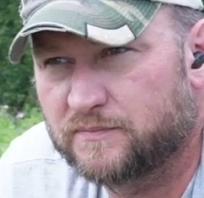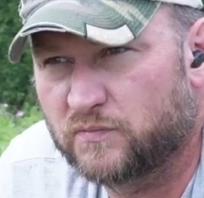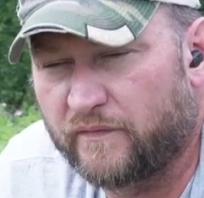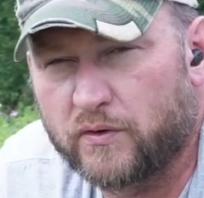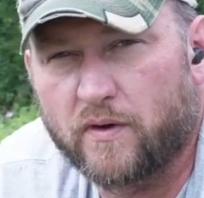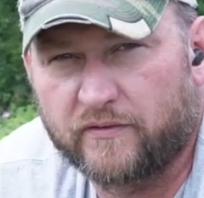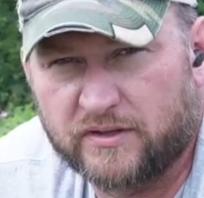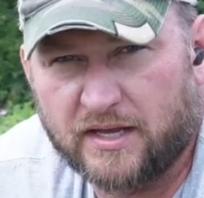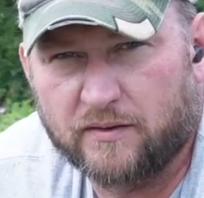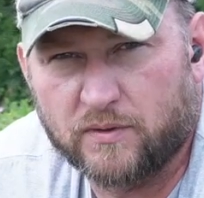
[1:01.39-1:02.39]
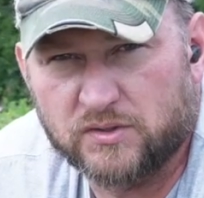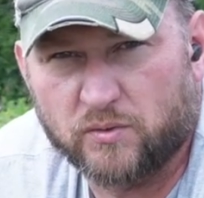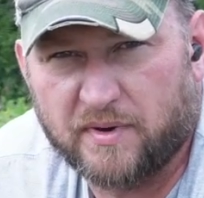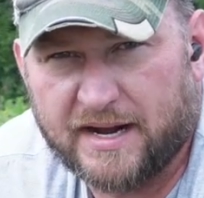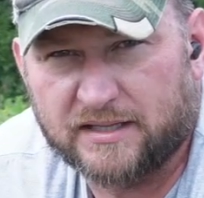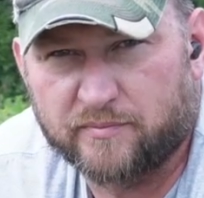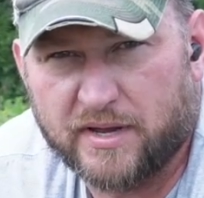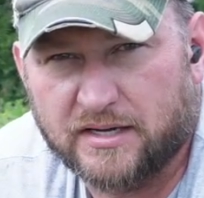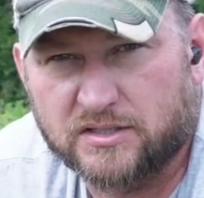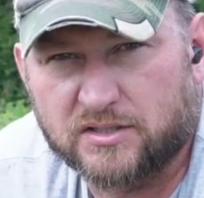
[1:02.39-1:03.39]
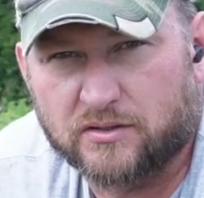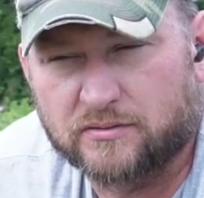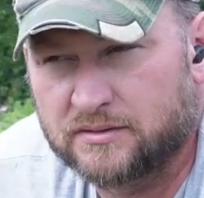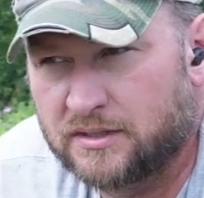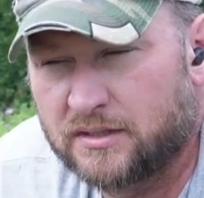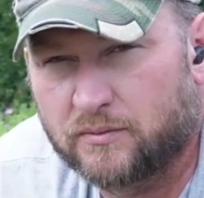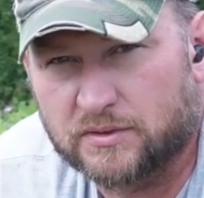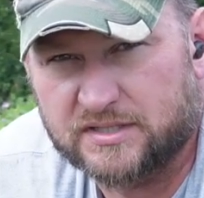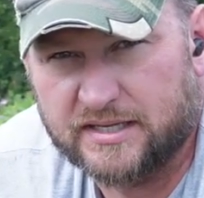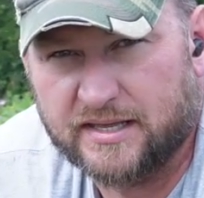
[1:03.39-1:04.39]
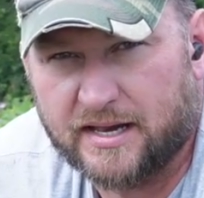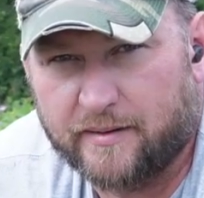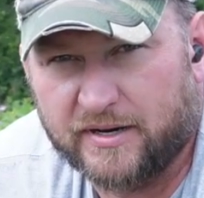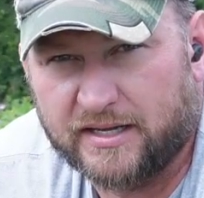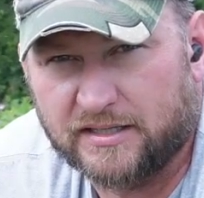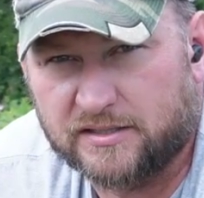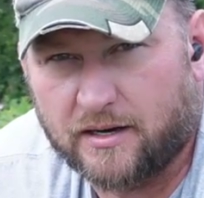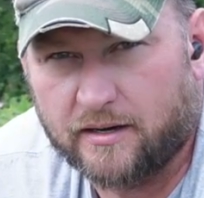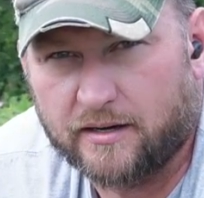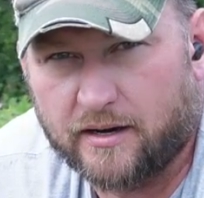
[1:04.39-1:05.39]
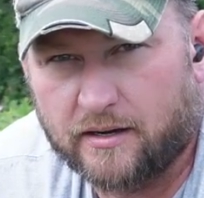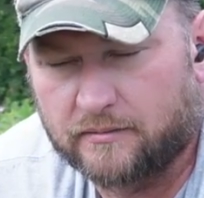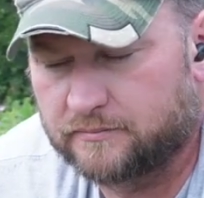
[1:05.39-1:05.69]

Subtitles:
review everything once we're back at the bench. So we'll see you then. I'm going to get started here.